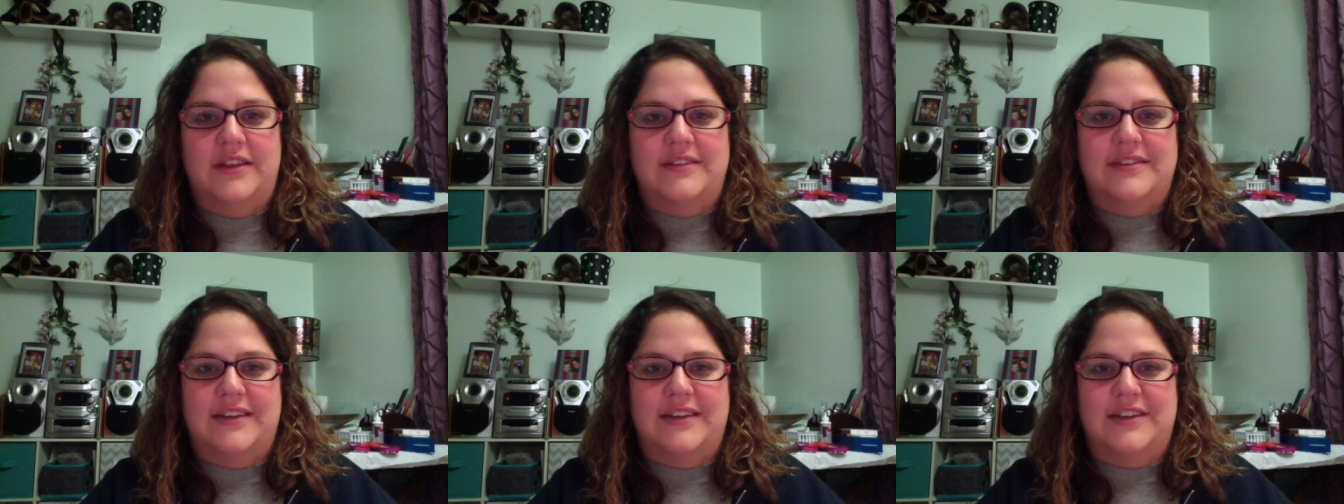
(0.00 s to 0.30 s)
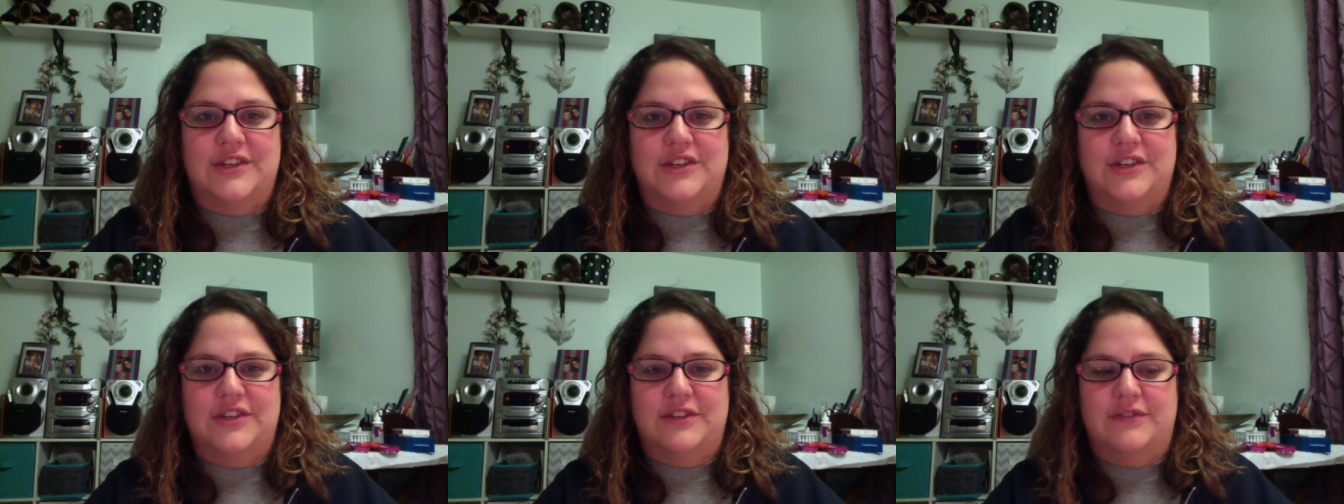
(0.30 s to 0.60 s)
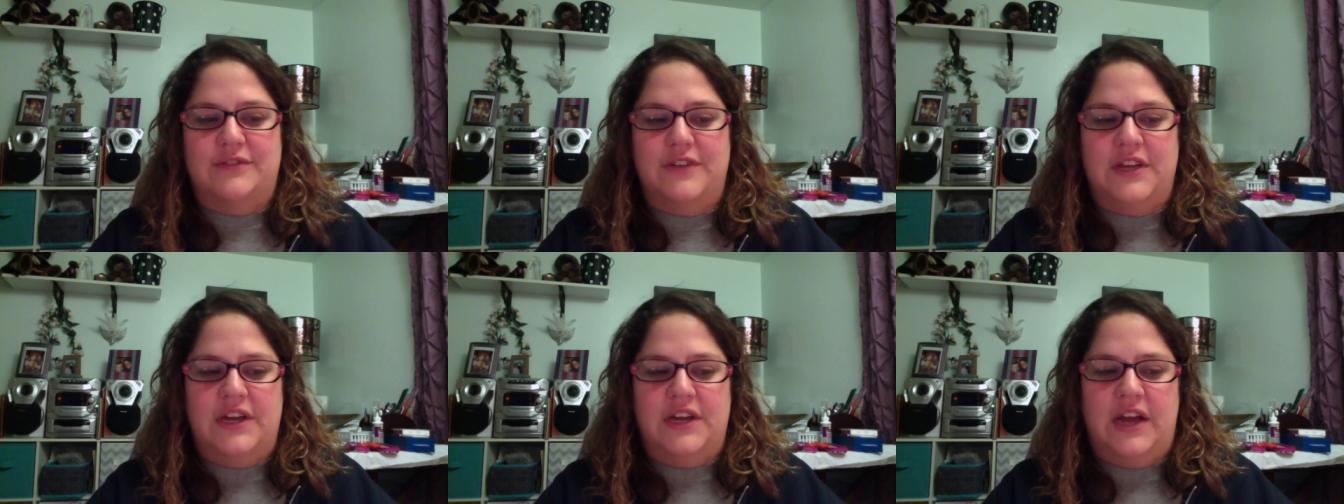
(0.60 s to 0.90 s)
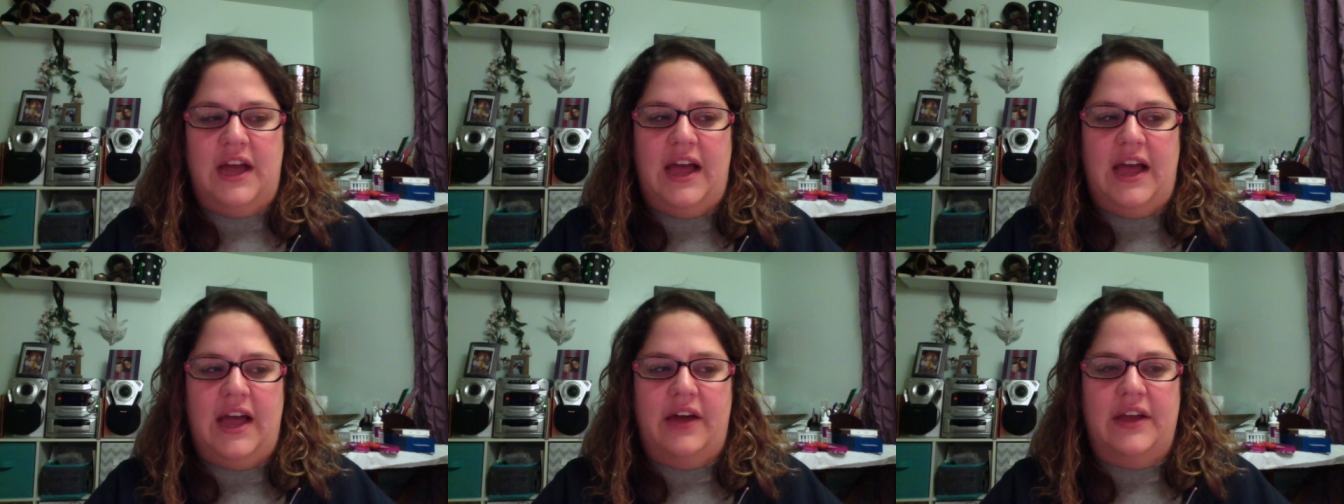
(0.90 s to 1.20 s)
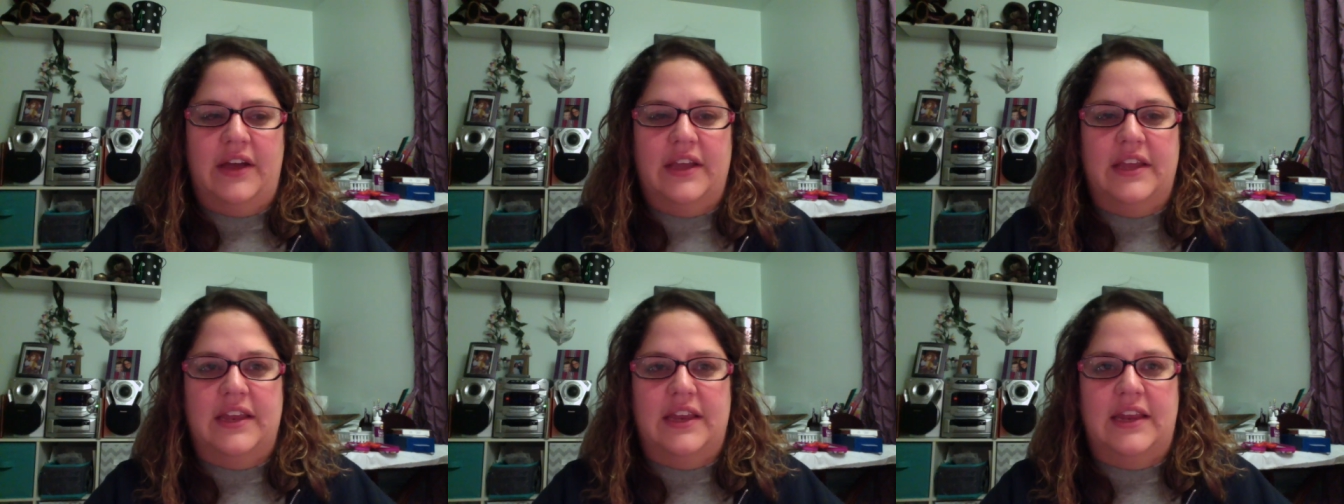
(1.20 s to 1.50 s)
section to figure out how
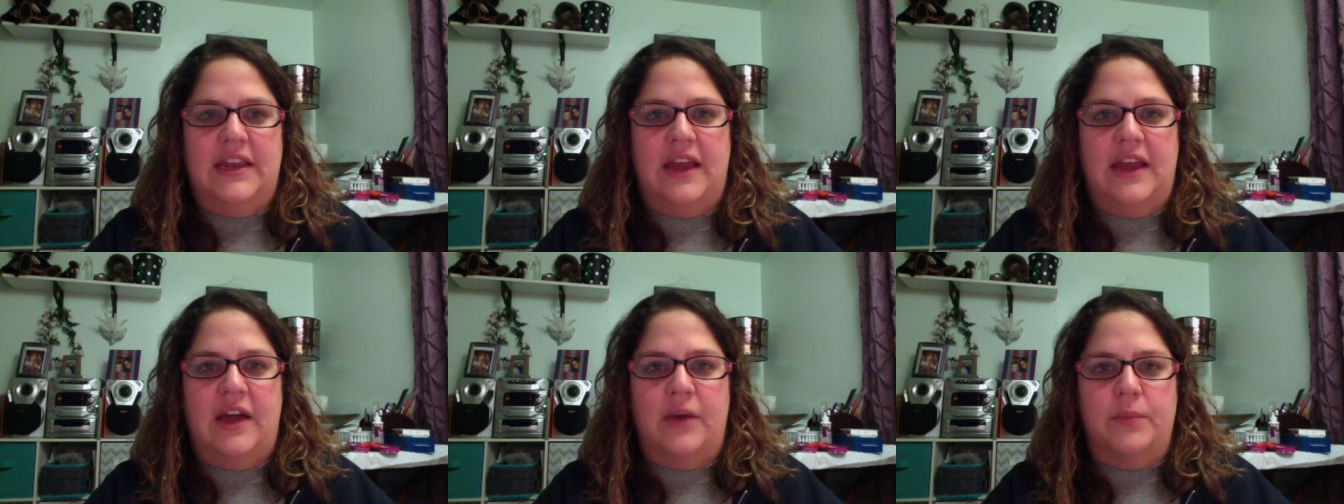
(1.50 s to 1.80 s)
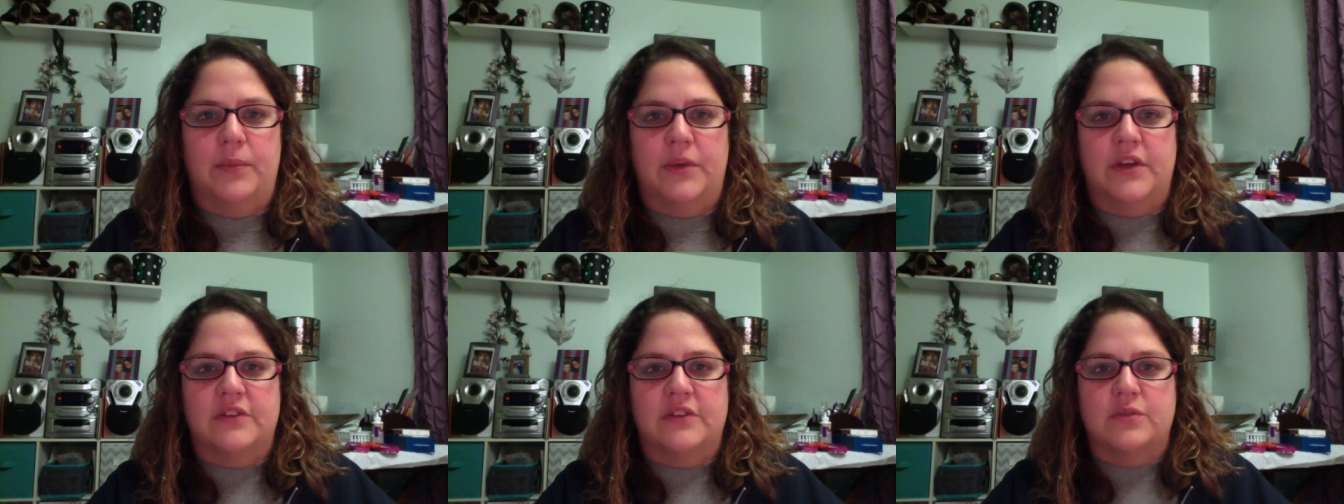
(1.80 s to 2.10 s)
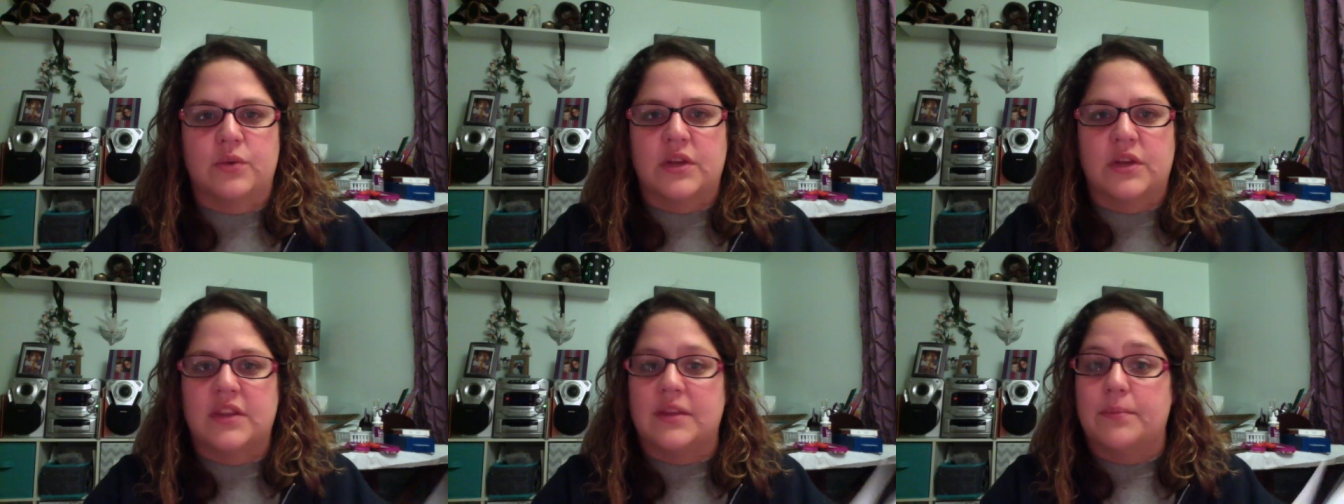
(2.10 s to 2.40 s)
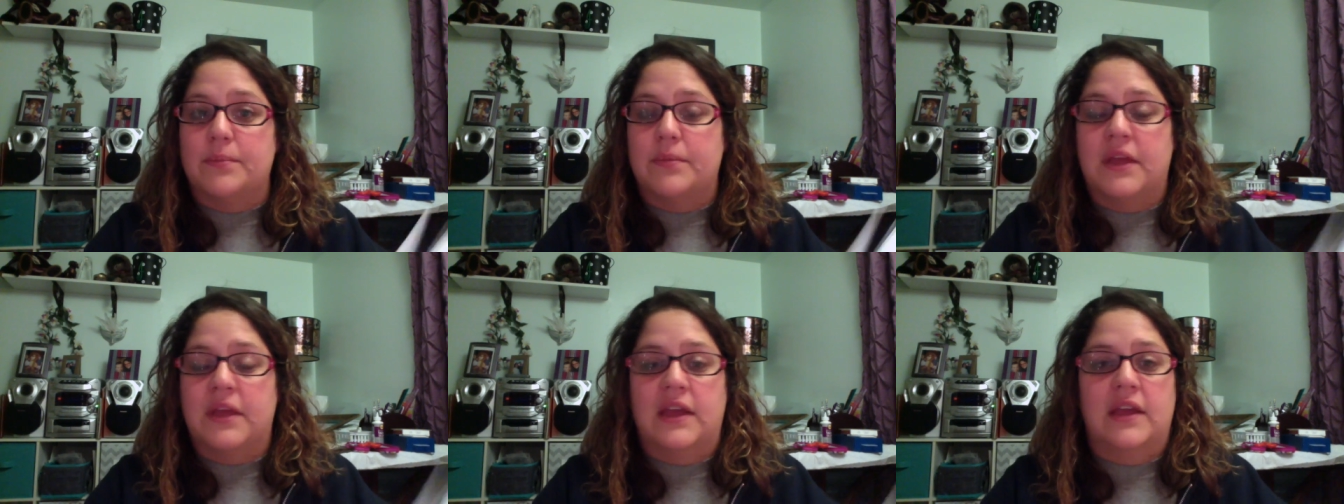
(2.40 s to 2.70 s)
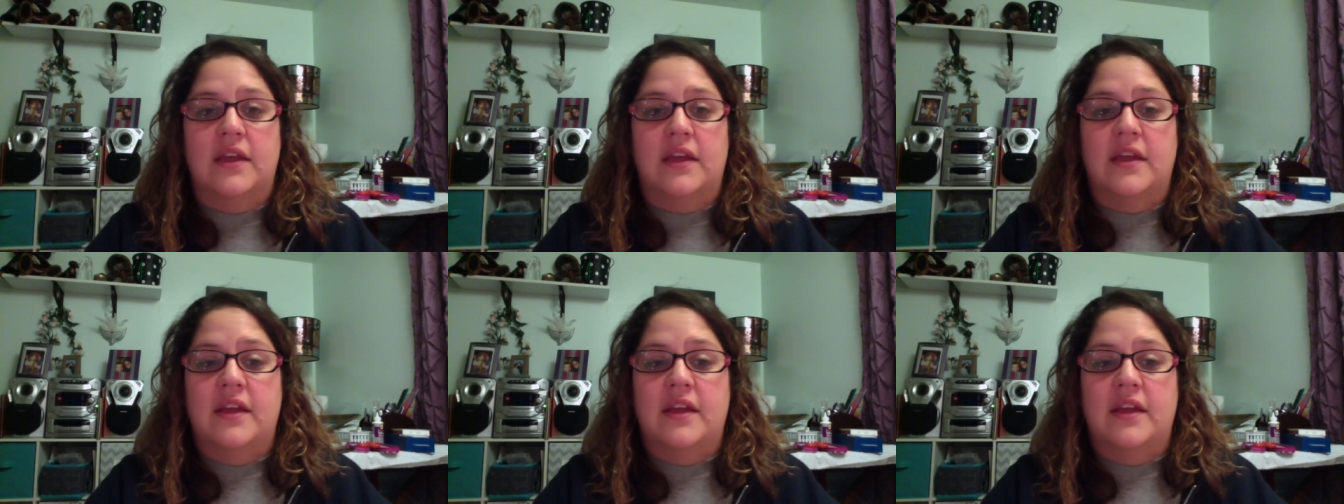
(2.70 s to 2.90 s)
I can eat out, because one of the big